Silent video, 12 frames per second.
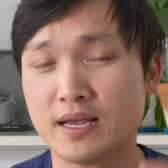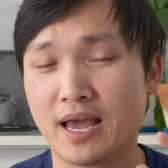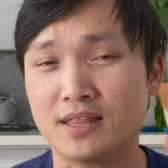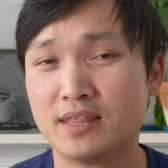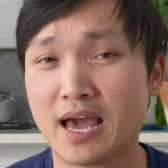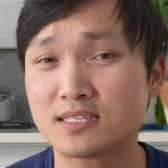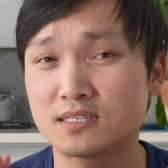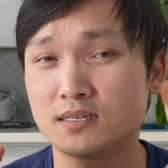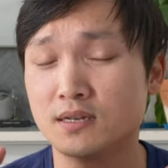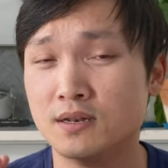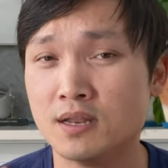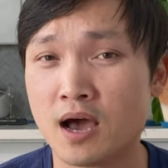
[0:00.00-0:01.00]
And that's
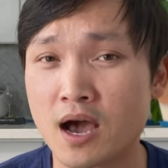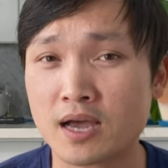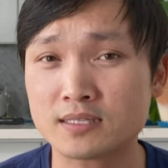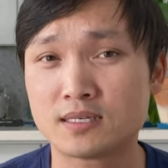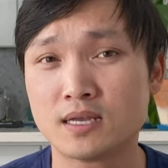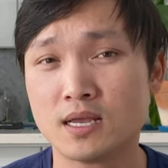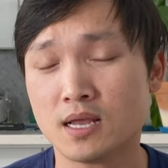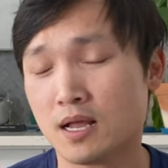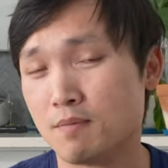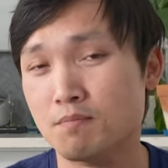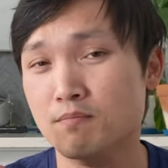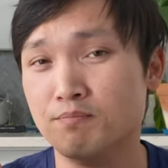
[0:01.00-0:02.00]
not
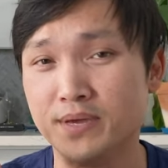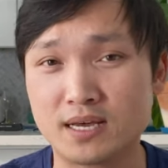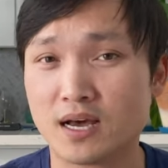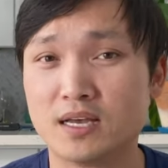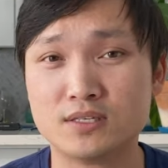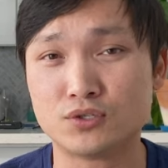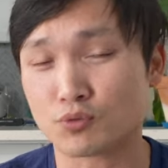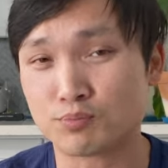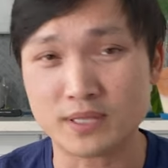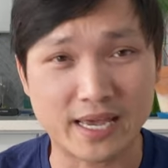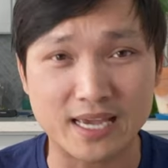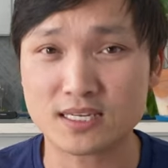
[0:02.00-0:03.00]
because your
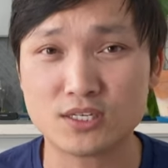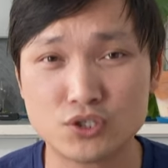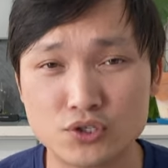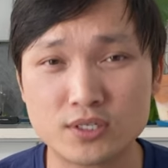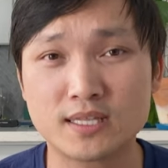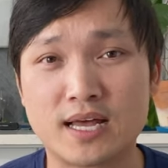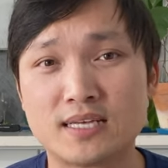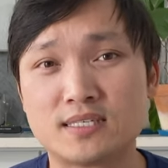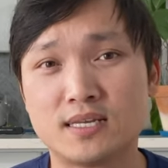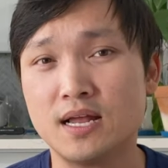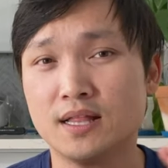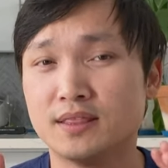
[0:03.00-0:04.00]
plant is using less,